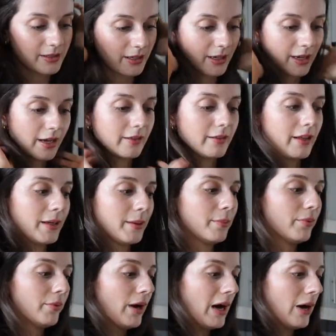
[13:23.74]
to get like
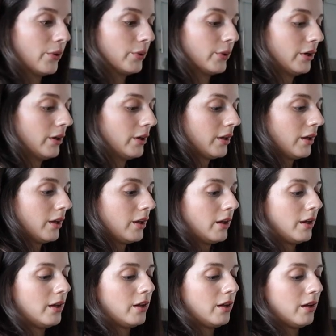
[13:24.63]
brown
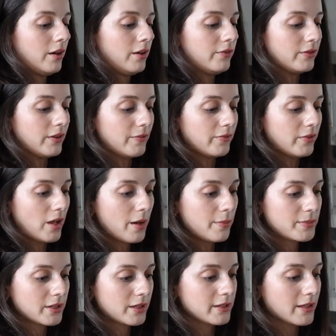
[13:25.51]

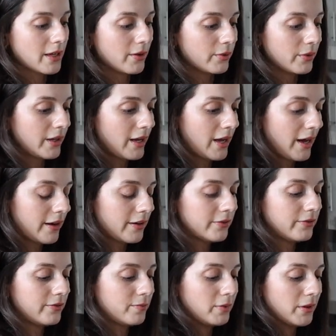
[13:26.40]
flip-flops because I only
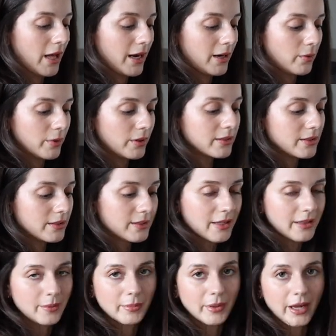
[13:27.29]
have black ones
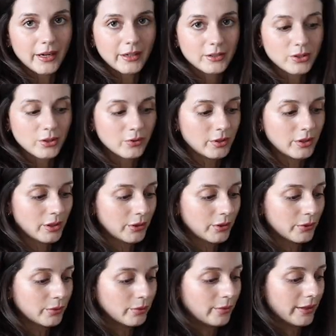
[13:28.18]
and the black don't
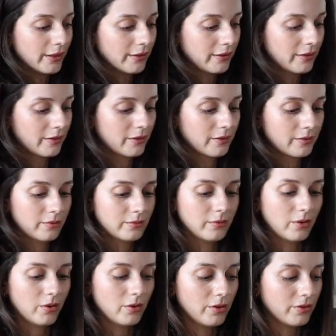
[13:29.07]
go with
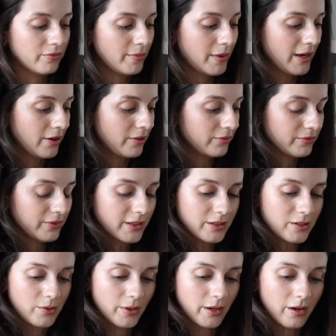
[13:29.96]
all of my
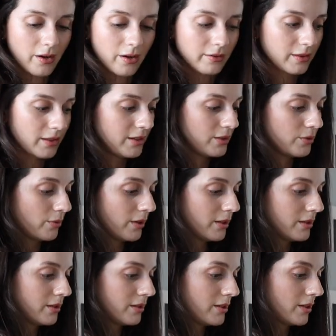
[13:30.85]
outfits so I got these
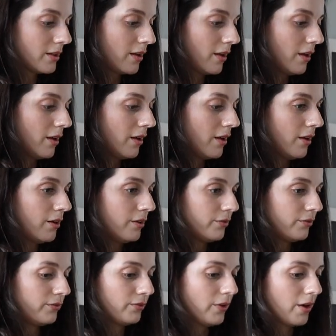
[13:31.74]
ones
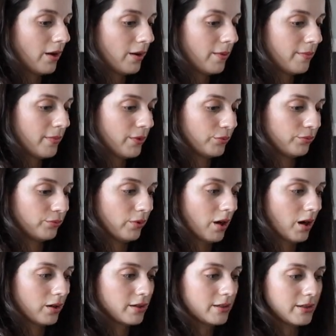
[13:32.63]
from
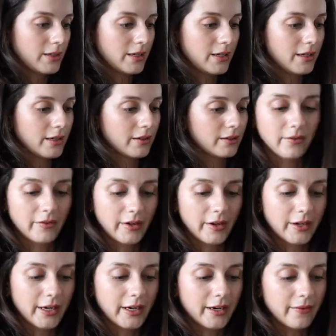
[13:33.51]
Roxy. They're
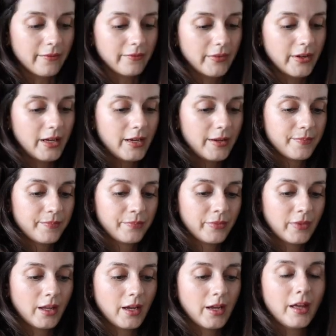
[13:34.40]
very comfy
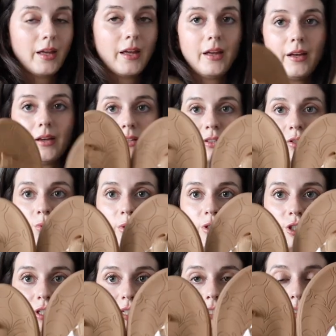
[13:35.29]
and
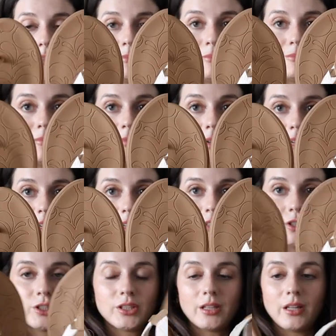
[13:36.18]
squishy and I
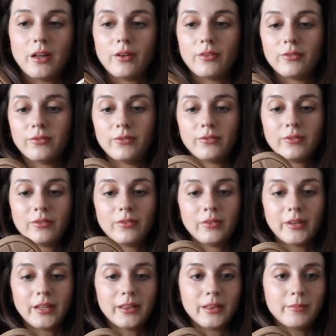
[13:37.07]
just love
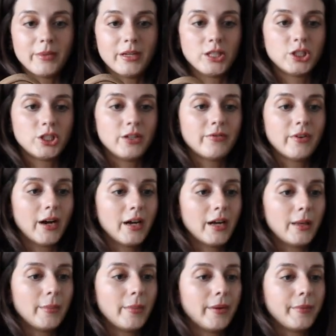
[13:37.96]
like the beachy
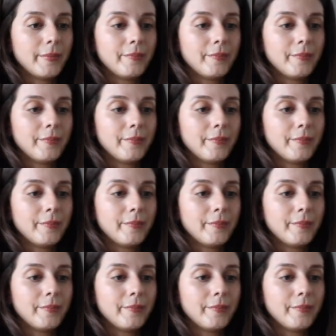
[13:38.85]
vibe.